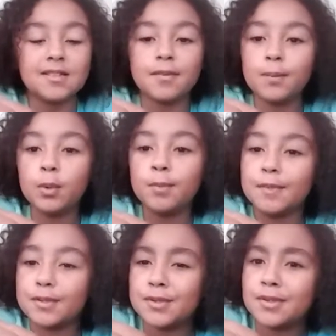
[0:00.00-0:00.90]
Oh,
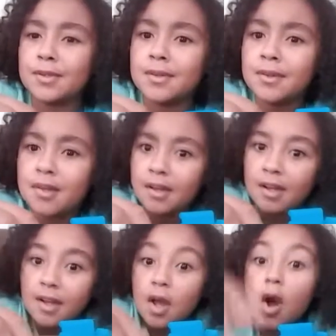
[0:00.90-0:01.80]
stay tuned for
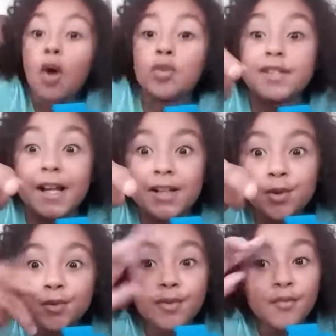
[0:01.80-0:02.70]
bloopers at the end.
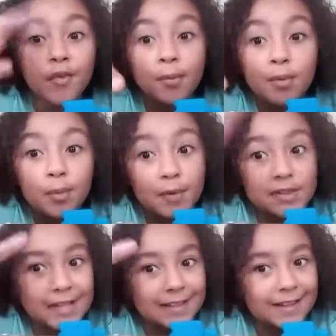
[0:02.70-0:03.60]
It's really
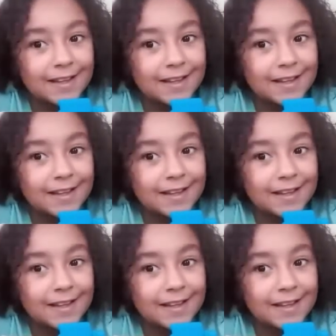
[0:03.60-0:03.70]
funny.